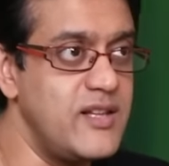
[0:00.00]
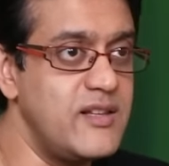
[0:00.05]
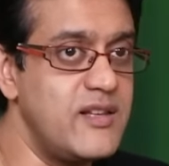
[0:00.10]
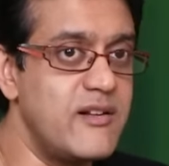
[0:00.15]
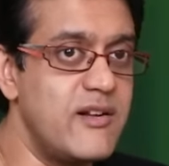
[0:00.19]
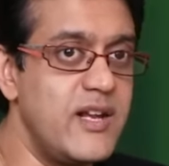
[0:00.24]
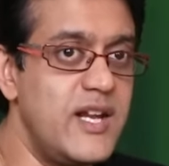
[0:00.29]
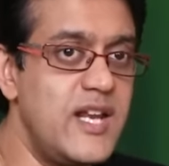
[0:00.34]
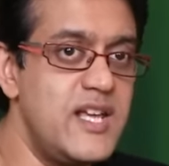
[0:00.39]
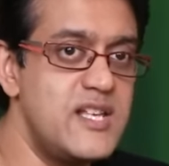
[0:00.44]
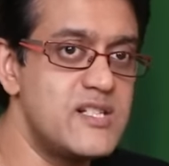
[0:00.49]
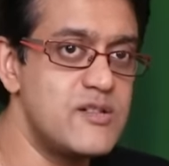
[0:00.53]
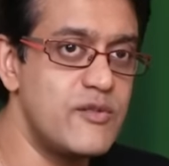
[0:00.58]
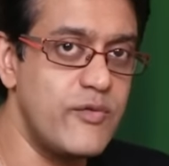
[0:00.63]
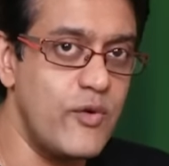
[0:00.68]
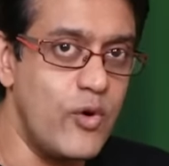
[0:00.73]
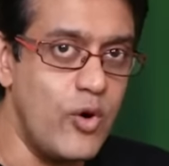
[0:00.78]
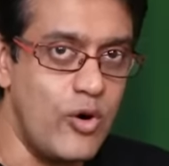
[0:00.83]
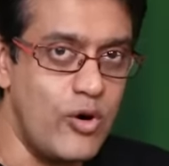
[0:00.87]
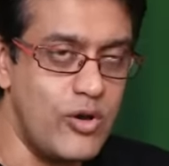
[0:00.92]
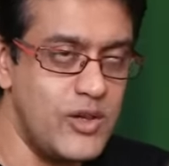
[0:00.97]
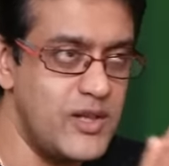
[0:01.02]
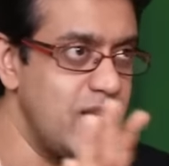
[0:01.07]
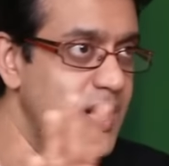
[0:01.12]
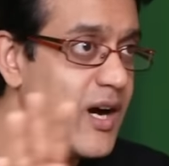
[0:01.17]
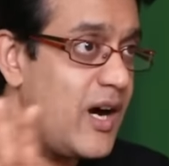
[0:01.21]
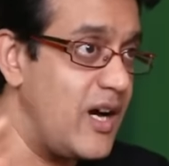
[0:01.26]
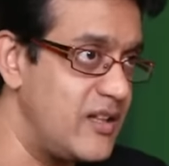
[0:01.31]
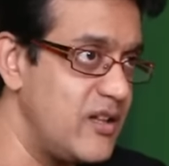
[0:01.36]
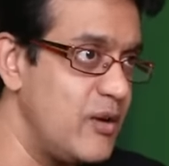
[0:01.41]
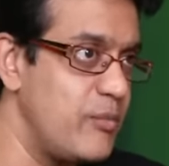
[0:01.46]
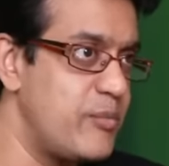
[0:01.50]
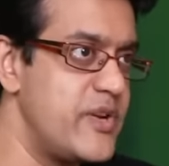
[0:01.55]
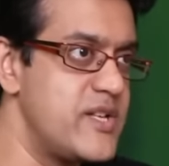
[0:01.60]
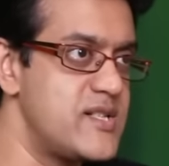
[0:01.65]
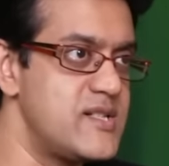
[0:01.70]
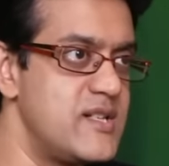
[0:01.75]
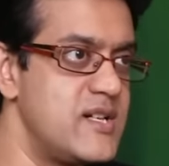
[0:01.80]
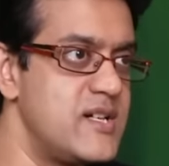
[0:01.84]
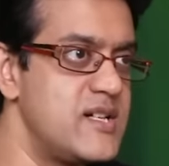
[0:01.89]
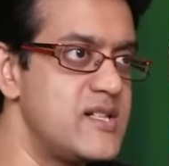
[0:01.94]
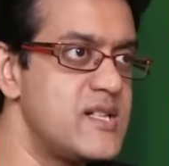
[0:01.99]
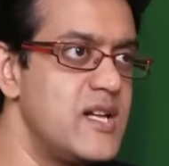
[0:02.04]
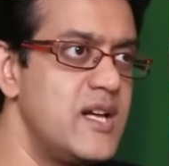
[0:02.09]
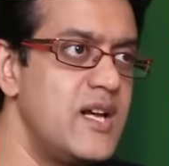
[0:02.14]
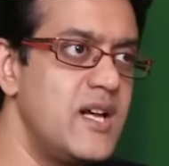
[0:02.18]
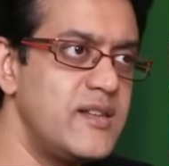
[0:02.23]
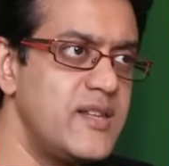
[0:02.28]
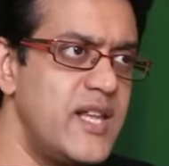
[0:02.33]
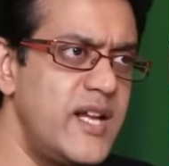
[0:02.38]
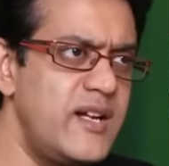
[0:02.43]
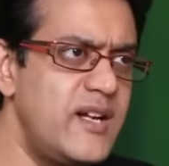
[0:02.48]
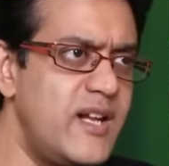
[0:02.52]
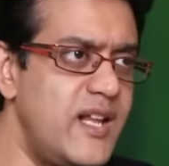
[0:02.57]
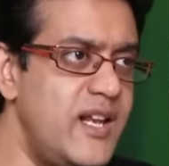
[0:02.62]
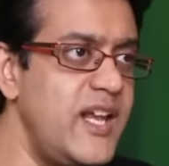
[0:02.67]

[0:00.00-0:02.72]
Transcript: in the release of all the other prisoners, then